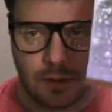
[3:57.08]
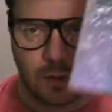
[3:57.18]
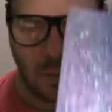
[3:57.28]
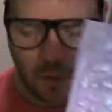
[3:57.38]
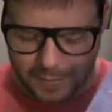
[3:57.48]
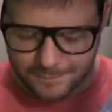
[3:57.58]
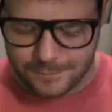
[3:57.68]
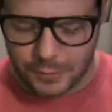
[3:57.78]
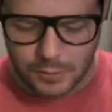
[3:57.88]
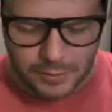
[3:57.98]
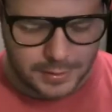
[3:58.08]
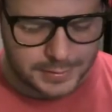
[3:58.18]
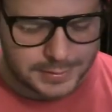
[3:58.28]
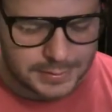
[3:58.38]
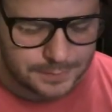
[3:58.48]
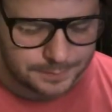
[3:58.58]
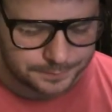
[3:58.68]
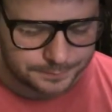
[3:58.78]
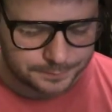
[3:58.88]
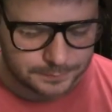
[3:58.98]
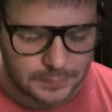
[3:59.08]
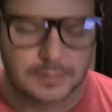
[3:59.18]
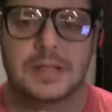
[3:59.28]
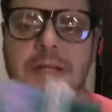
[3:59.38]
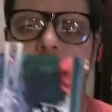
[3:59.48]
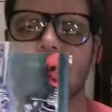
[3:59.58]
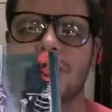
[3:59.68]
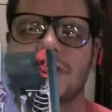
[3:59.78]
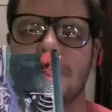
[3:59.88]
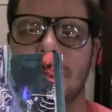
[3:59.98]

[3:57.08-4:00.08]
wait for it. I'm going to introduce a